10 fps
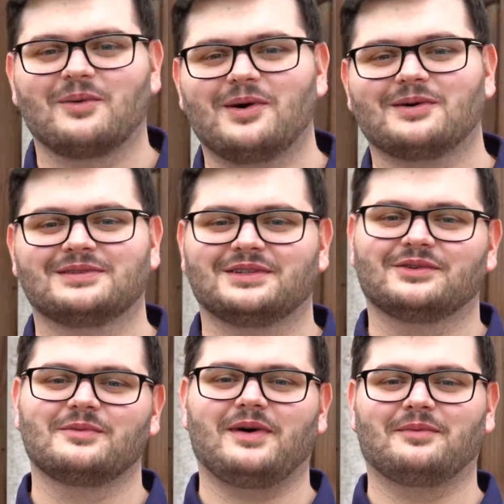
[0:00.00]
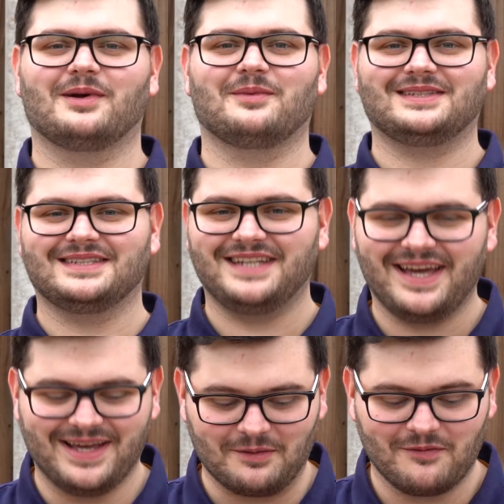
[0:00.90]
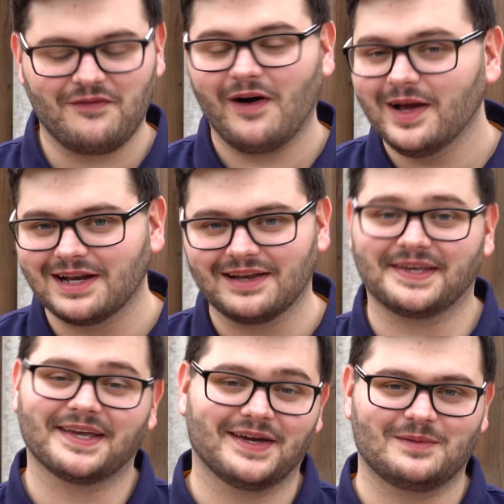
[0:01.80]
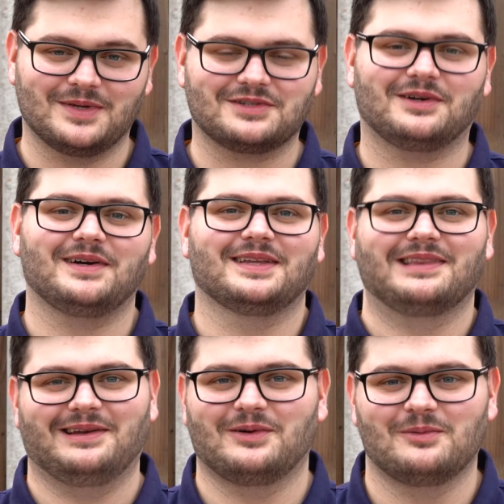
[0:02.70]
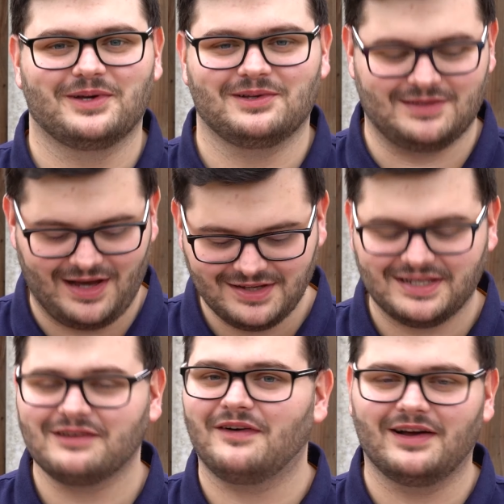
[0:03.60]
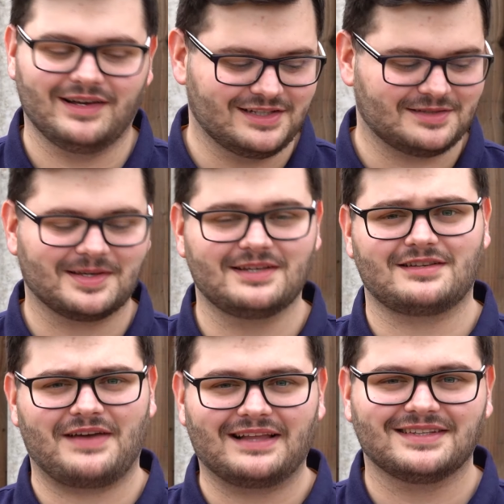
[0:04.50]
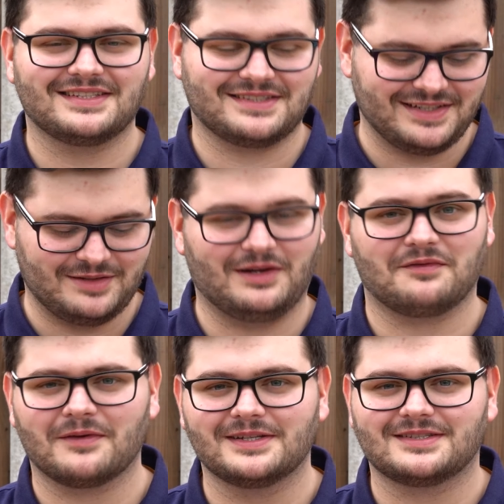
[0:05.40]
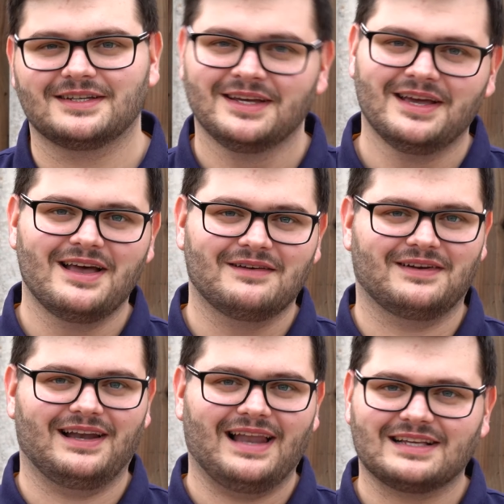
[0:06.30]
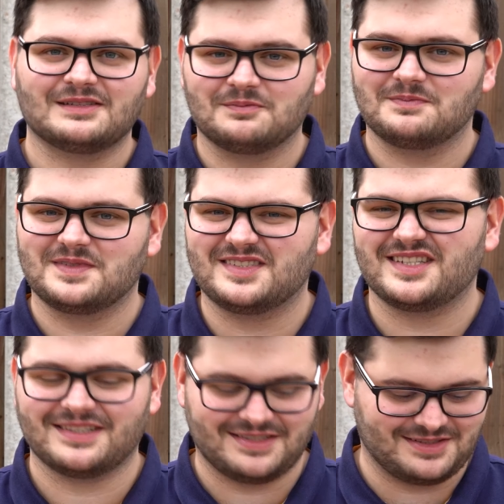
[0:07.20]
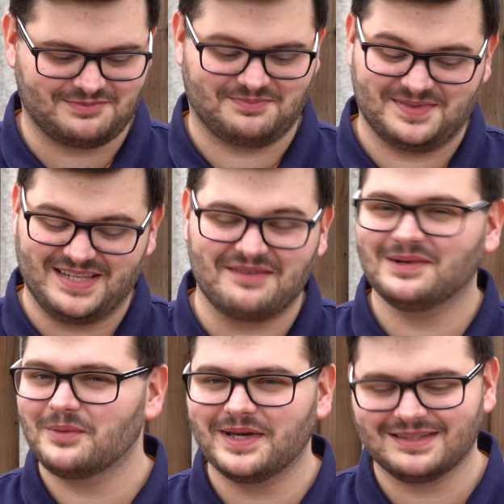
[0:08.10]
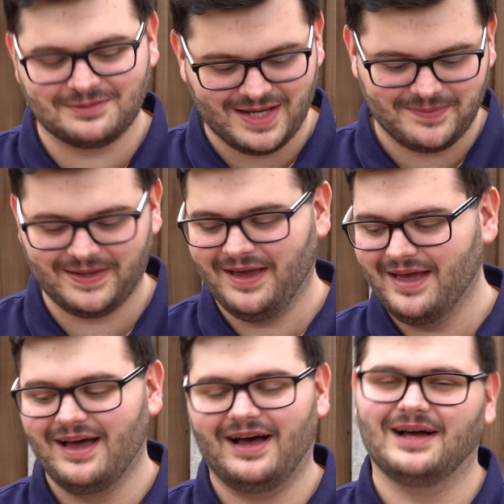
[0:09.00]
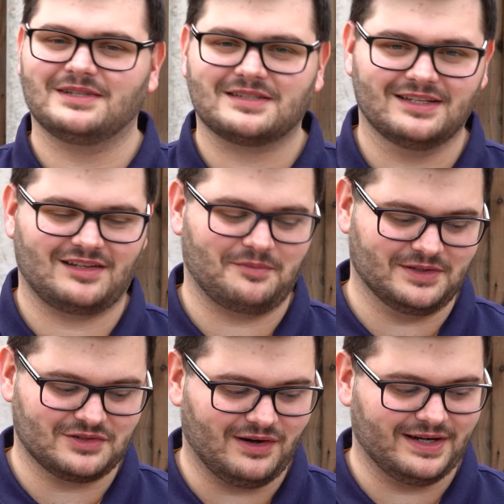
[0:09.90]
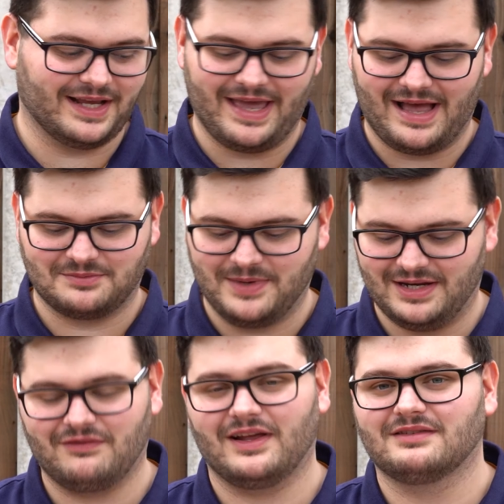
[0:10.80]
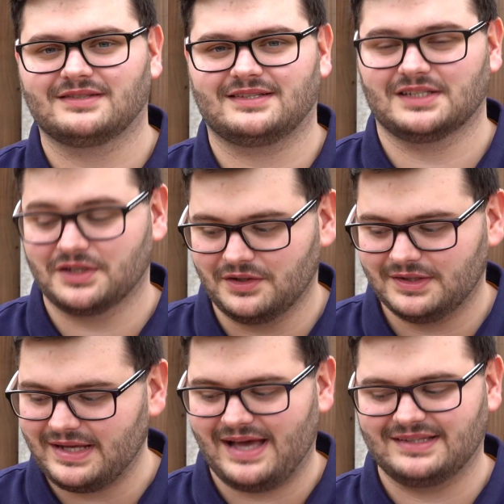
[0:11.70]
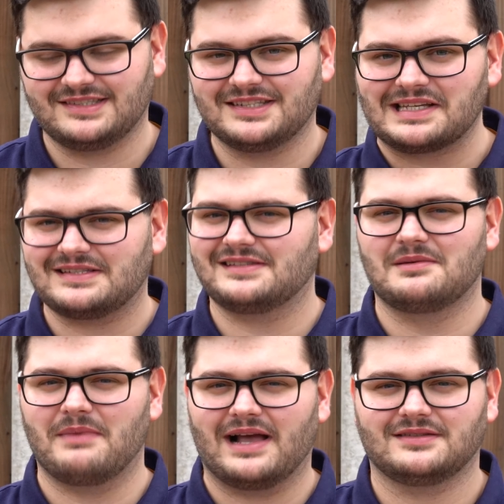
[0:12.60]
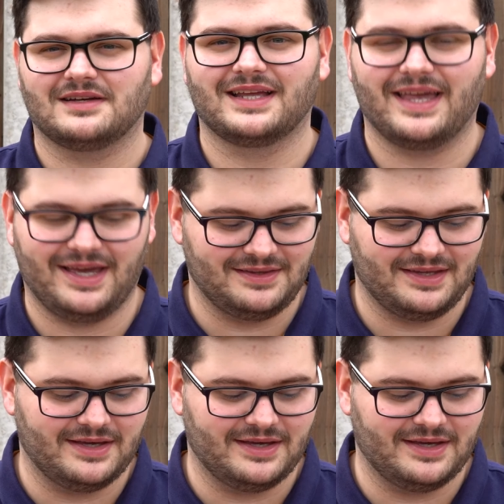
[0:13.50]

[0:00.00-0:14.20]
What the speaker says: and welcome to the Rhubarb Room, where today I'm finally going to be trying the Little Moons. I say finally just because I've had these sitting in my freezer for the last 6-7 weeks maybe, just because I've been trying to get as many flavours as I could, and 6 is the max I could get in the